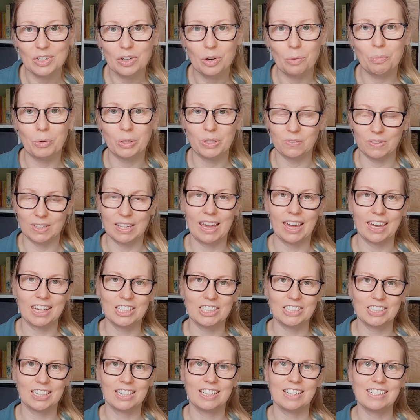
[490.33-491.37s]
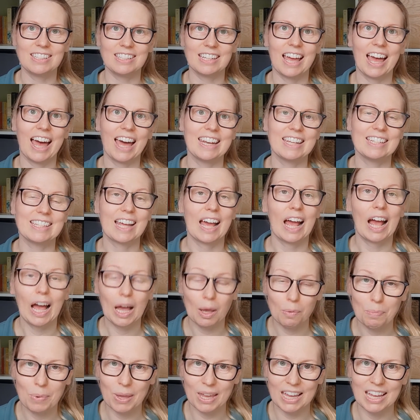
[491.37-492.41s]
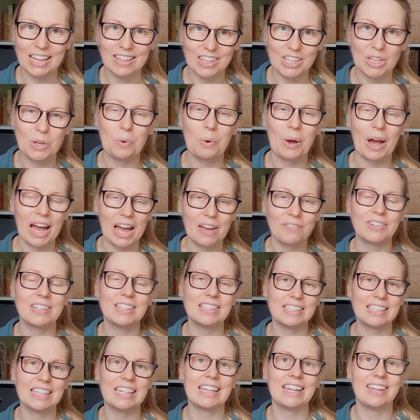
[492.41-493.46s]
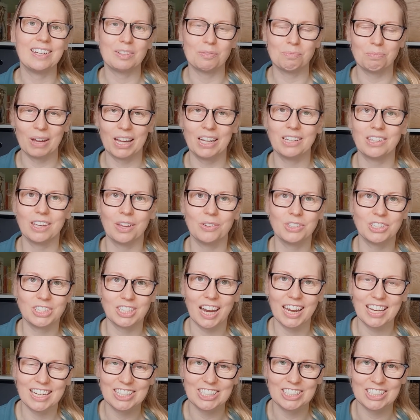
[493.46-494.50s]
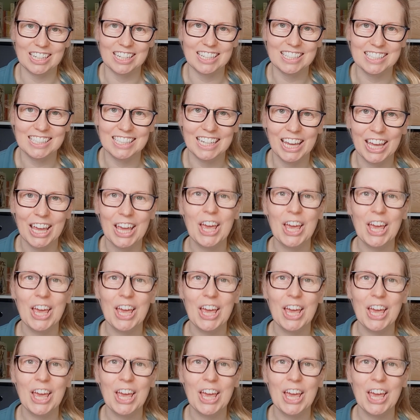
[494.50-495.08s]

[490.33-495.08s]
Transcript: your modifications and is happy that you have indeed made those changes,